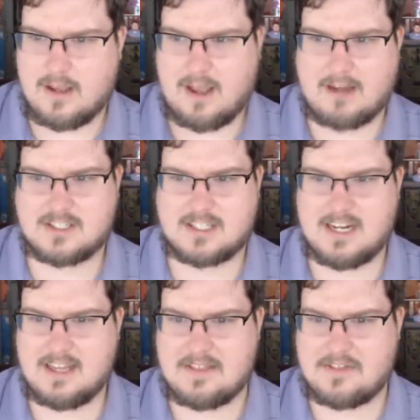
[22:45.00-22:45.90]
Outside
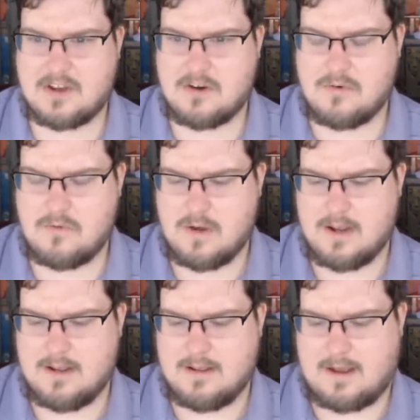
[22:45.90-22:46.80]
of that, though,
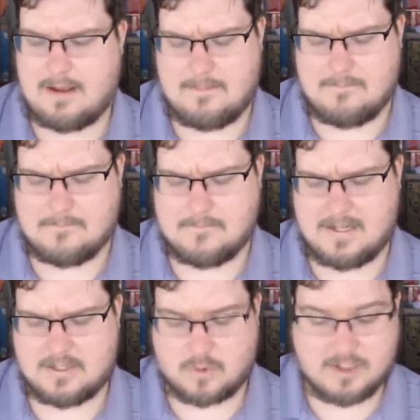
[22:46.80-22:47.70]

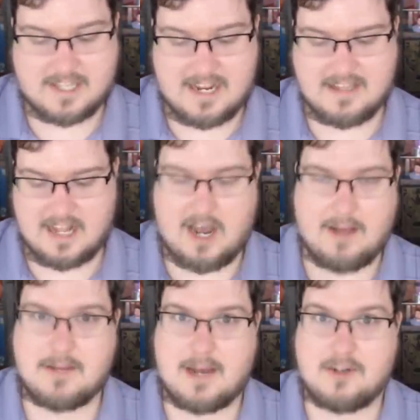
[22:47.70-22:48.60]
it's worth saying the
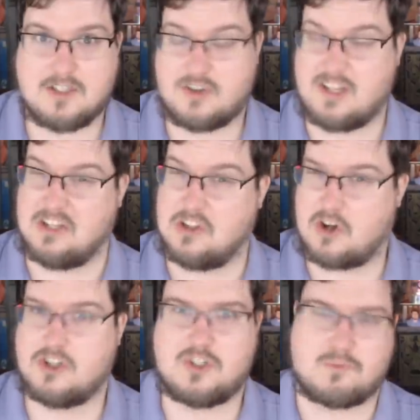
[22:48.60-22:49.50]
hobgoblins are the
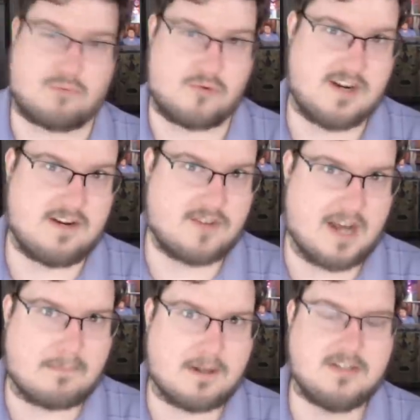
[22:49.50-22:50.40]
largest breed of
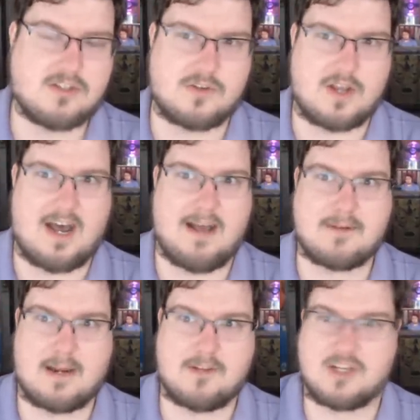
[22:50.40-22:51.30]
goblins. So the
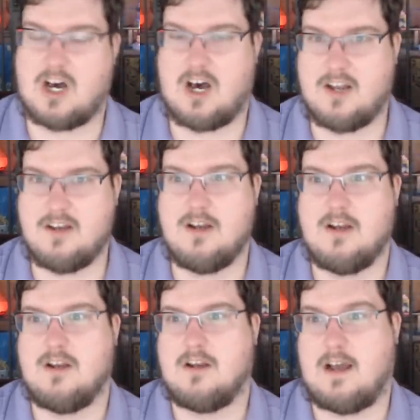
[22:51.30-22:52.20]
Hobgoblin Khan,
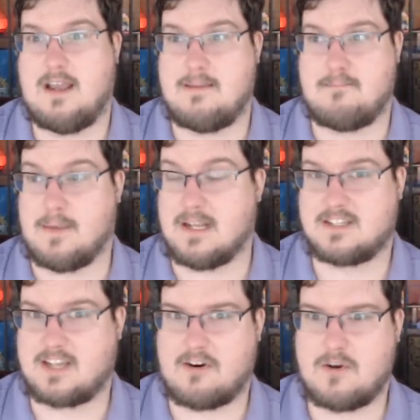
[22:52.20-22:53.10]
a big
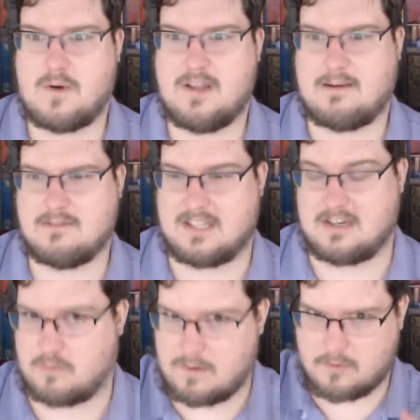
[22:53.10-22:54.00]
scary one that was like
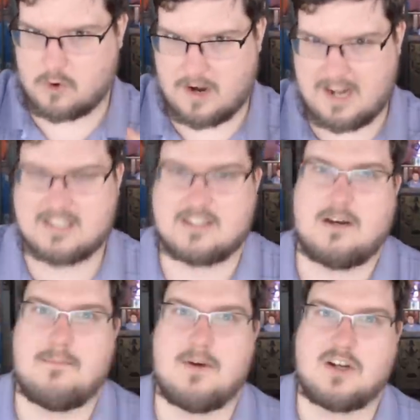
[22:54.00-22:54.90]
Grimgor-esque
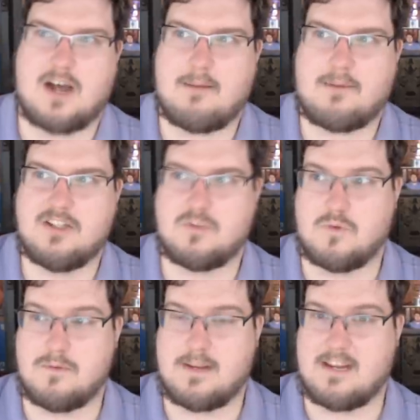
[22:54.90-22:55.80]
among goblins,
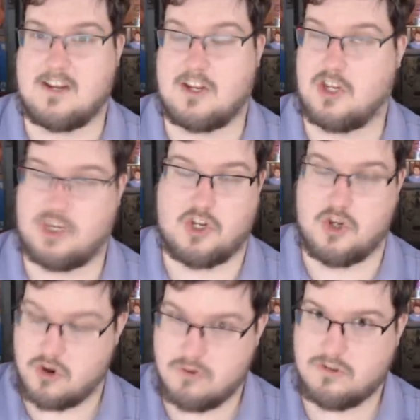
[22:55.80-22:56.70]
would be
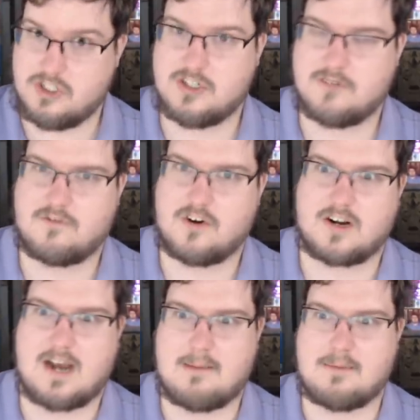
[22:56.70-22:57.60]
huge for a
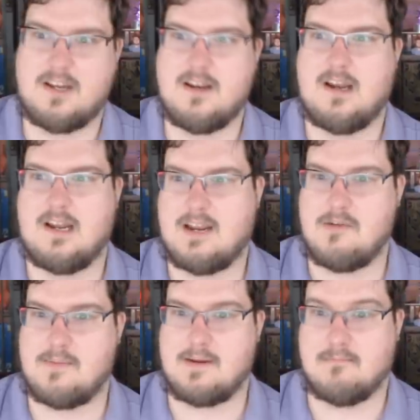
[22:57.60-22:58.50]
goblin. He
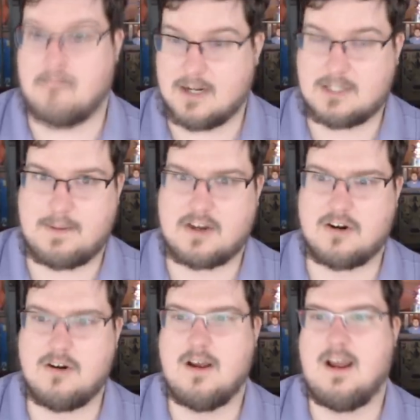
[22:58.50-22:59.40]
would be much
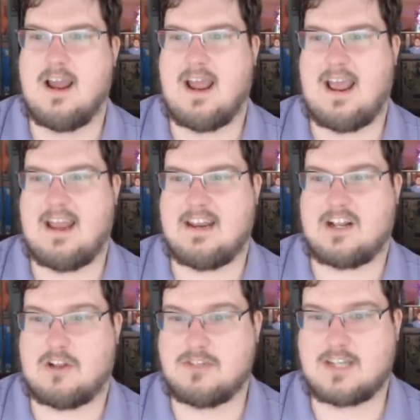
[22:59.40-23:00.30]
bigger, and in
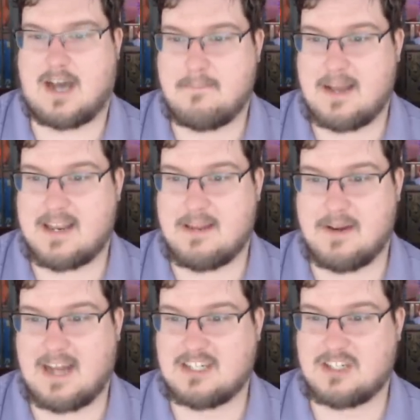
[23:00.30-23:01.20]
close combat, he would
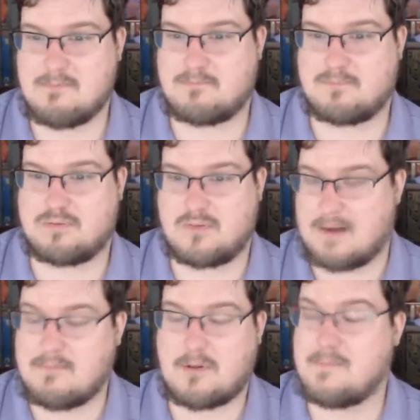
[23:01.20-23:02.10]
actually
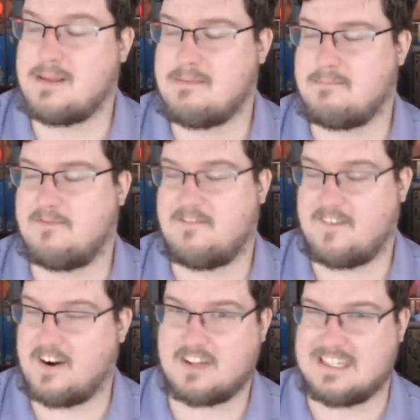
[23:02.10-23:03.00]
probably be
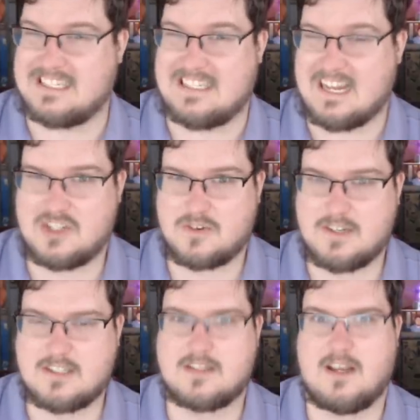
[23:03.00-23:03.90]
fairly
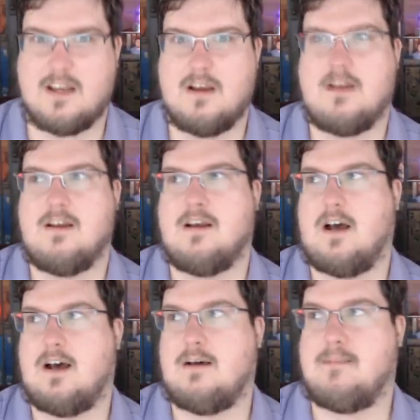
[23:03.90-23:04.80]
dangerous.
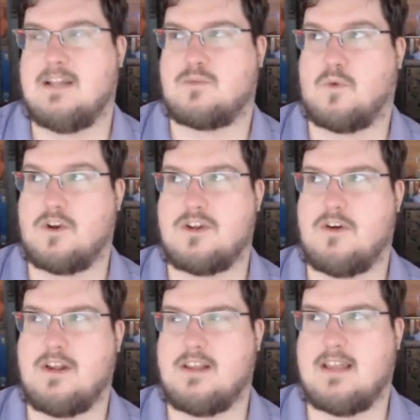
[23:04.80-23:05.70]
It's worth
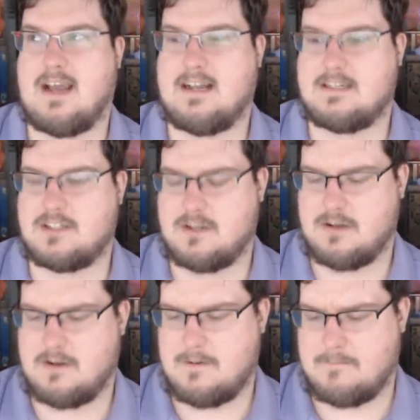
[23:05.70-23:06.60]
noting that
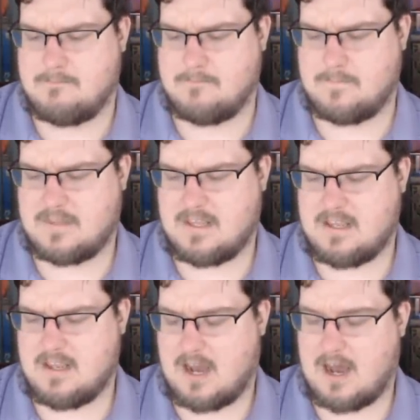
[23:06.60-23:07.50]

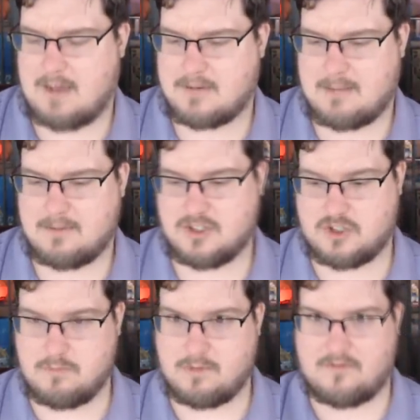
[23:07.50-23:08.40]
the hobgoblins
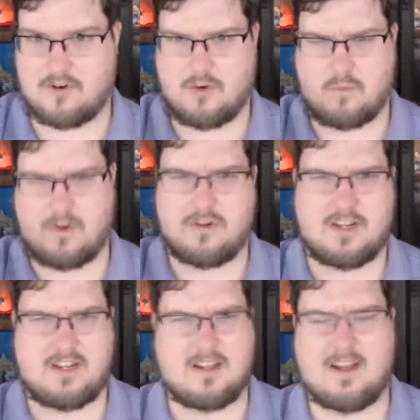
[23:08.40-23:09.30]
do prefer
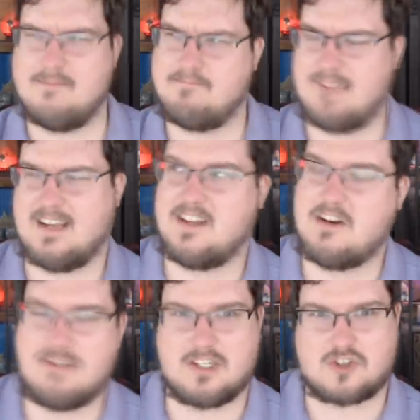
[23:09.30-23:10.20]
wielding, they
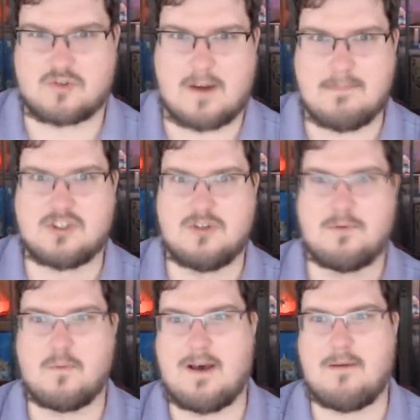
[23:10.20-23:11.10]
don't describe it
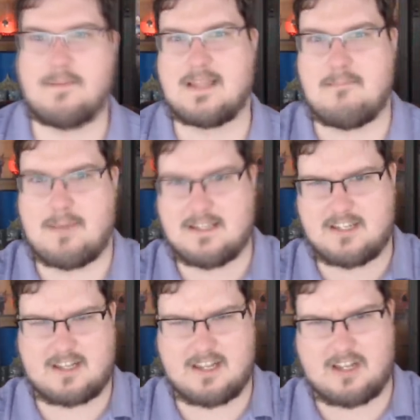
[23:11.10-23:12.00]
super well, but they
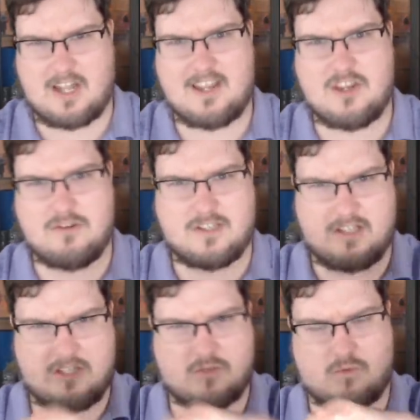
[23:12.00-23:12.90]
basically like using
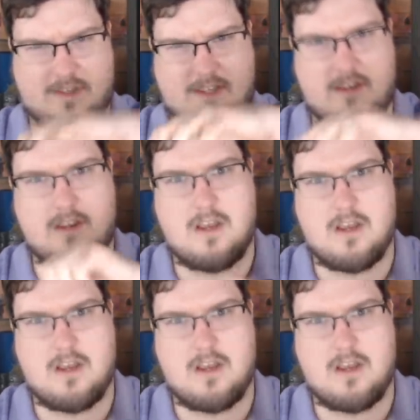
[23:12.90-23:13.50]
these really